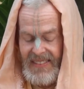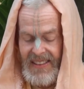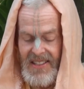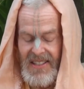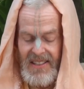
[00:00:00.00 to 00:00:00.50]

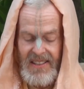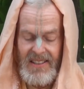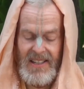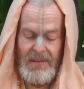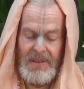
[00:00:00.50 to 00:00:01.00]
there's
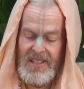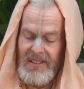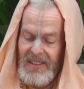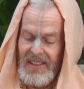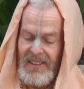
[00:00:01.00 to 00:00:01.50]
a
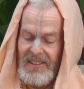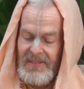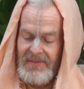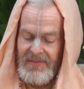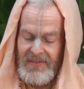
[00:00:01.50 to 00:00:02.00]
commentary here.
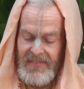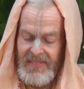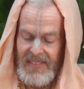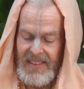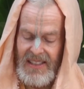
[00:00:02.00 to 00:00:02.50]

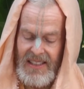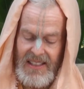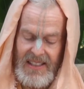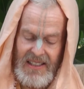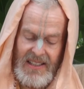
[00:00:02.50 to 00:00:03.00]

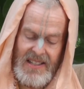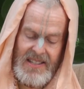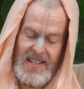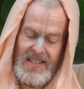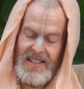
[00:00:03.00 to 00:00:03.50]
It
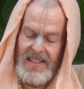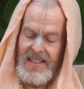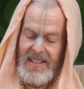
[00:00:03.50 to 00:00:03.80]
says that